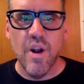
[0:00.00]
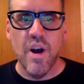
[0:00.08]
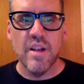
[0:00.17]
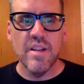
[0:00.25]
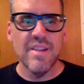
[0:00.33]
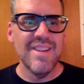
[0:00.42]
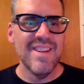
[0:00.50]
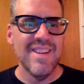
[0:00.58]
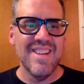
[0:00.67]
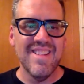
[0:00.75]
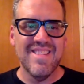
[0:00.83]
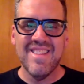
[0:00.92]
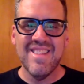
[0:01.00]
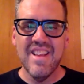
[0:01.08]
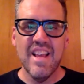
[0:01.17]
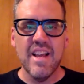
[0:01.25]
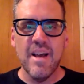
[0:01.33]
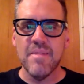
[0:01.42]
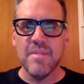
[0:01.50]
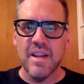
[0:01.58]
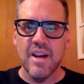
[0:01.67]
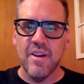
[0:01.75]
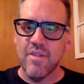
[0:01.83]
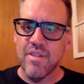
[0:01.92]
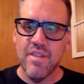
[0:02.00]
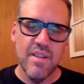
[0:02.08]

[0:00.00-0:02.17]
on. It comes and goes.